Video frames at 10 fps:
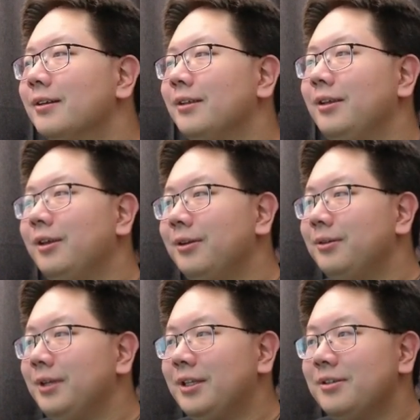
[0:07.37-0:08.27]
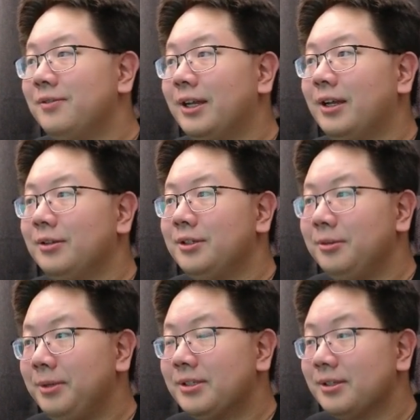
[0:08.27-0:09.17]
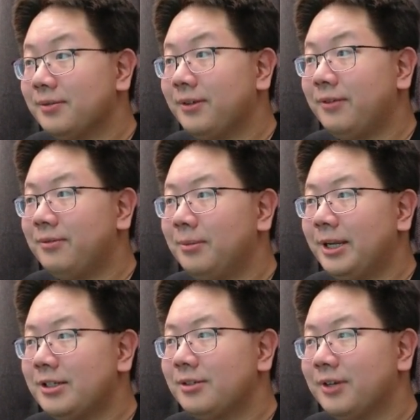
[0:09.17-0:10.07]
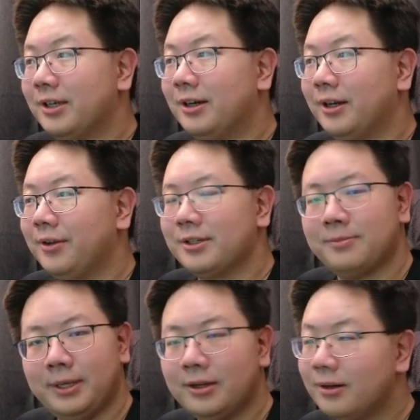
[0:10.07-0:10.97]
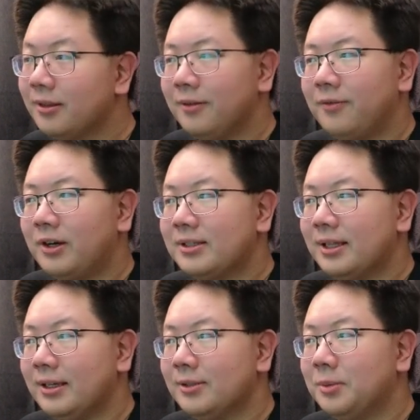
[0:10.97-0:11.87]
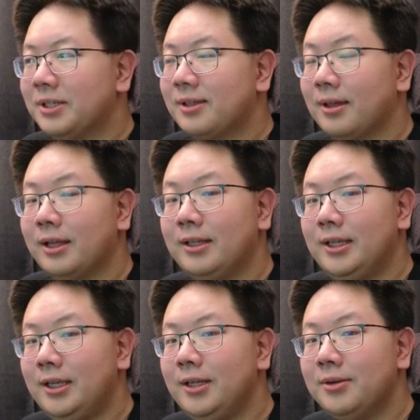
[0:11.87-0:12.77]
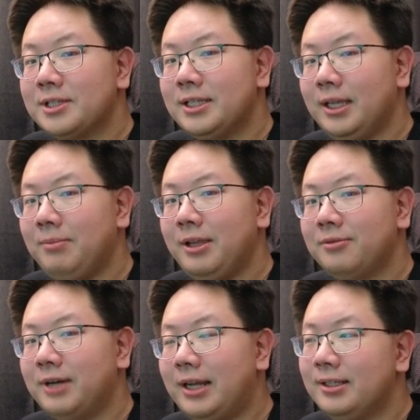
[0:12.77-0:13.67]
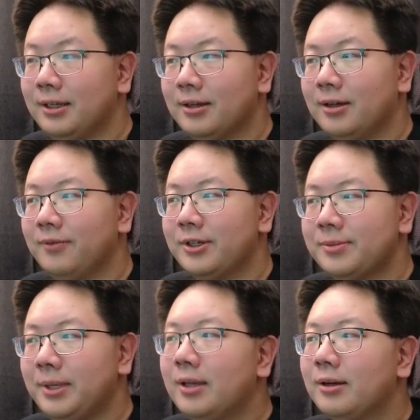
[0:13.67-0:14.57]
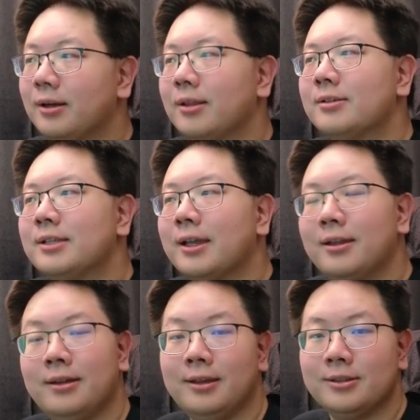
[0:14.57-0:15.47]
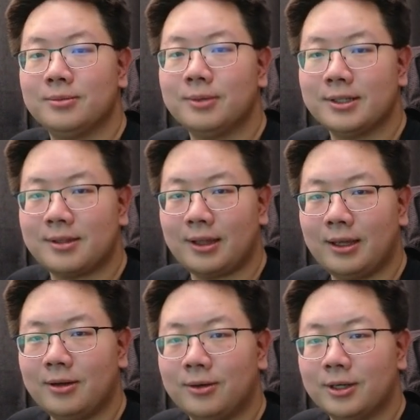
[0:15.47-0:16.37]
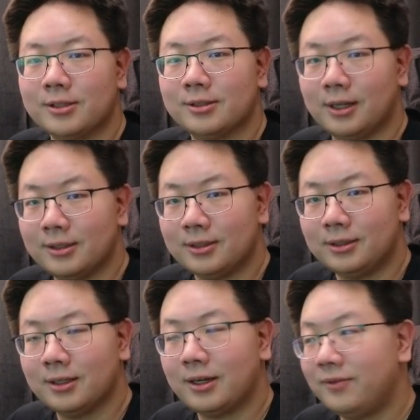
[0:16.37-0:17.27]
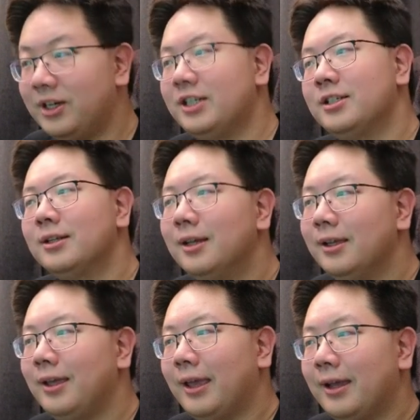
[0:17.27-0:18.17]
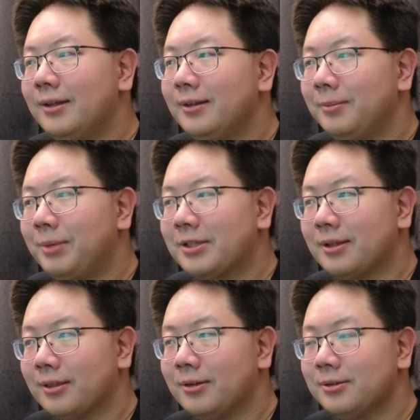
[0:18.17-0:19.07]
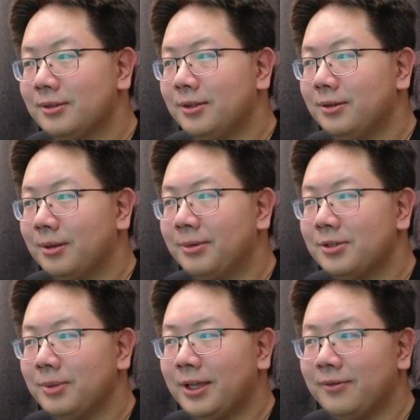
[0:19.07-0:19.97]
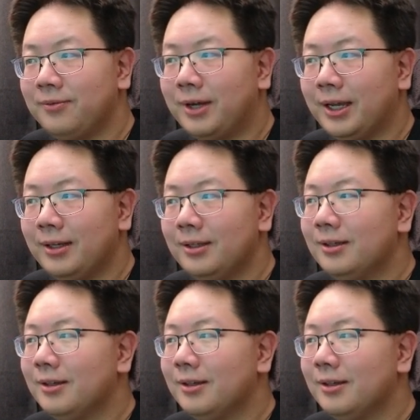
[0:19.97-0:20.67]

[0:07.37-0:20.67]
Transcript: You need to find out two pieces of information regarding your speaker. The first is what is the continuous dB rating of your speaker, and the second is what is the horizontal coverage. And based on those two numbers, we can find